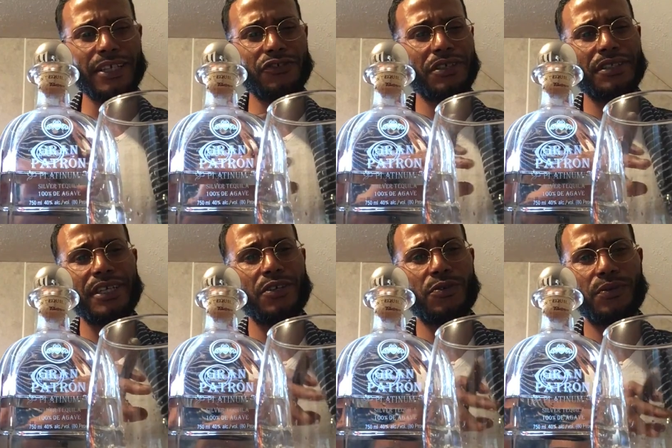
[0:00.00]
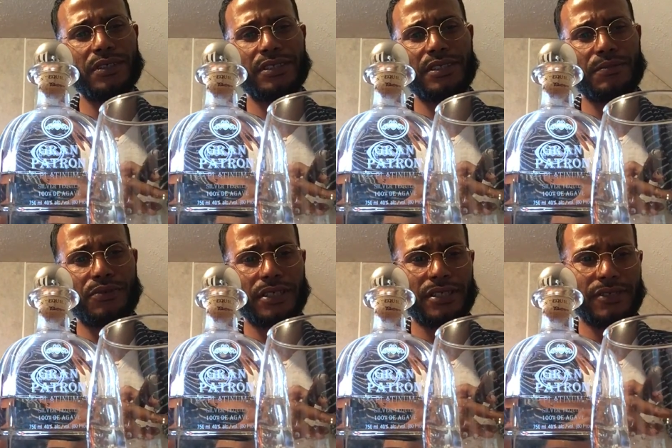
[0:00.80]
extra añejo wasn't
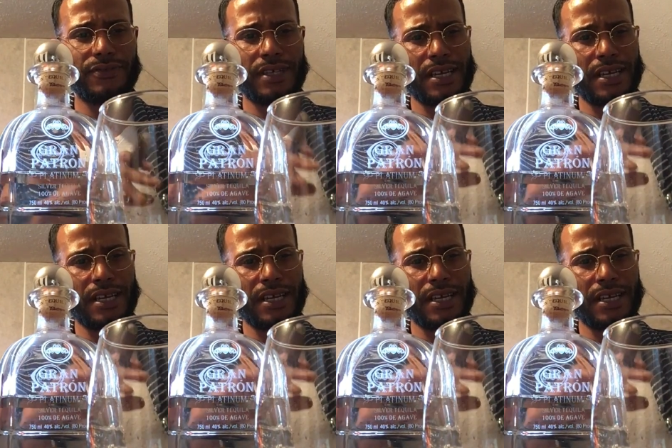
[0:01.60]
impressive.